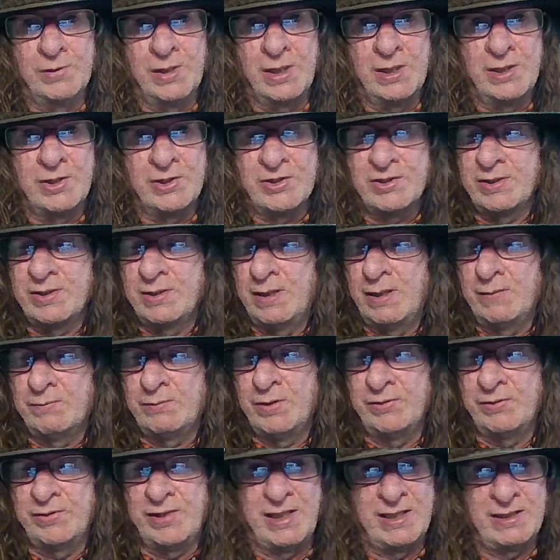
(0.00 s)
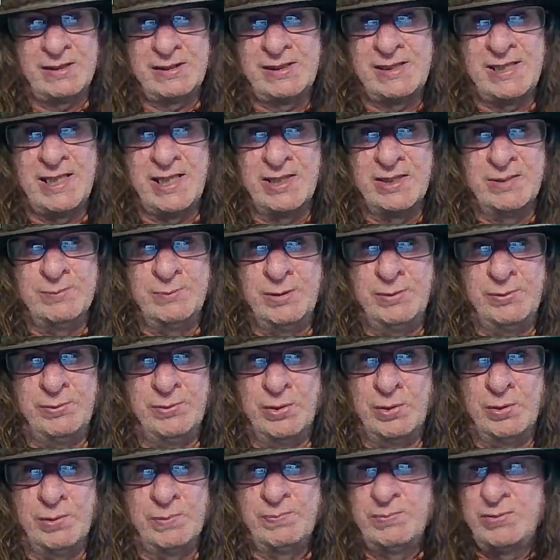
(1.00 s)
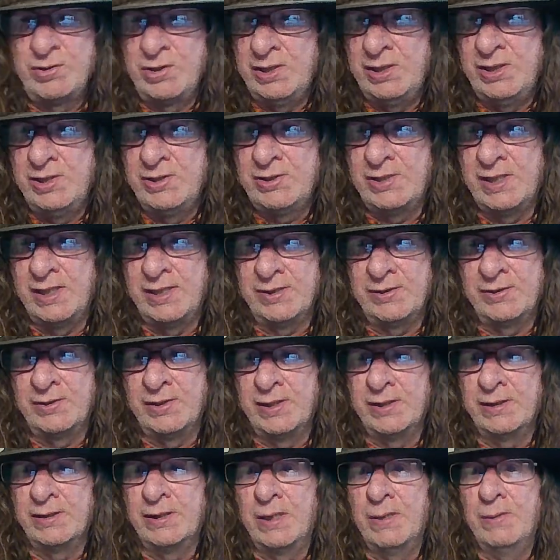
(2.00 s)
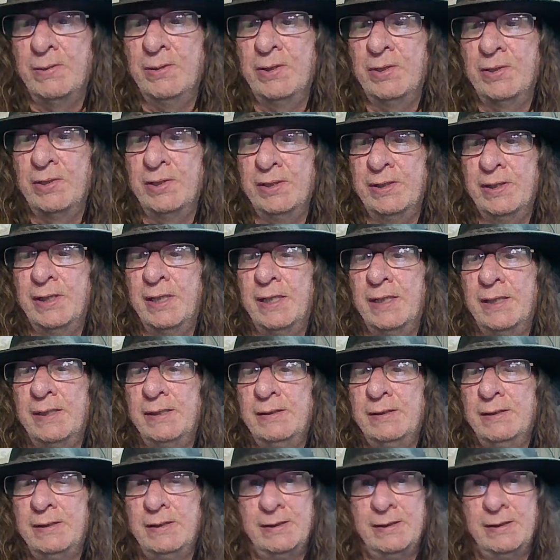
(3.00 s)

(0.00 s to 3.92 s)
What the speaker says: Nice. I've got that caramel nut cheesecake thing going on in that.